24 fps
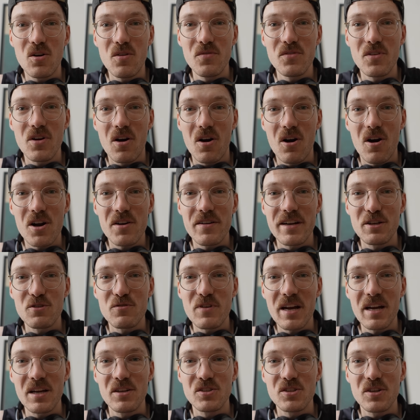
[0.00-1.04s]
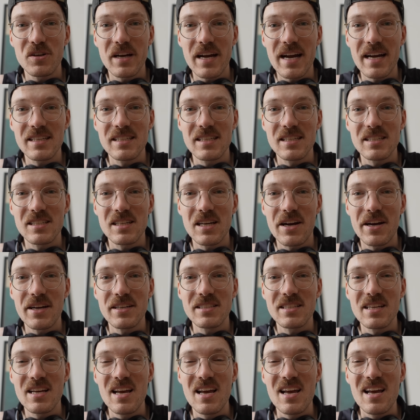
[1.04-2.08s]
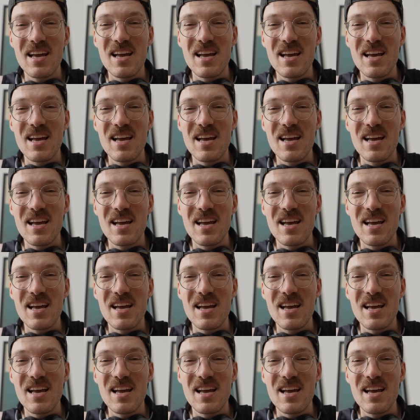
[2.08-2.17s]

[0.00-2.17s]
of the heart rate tracking during exercise.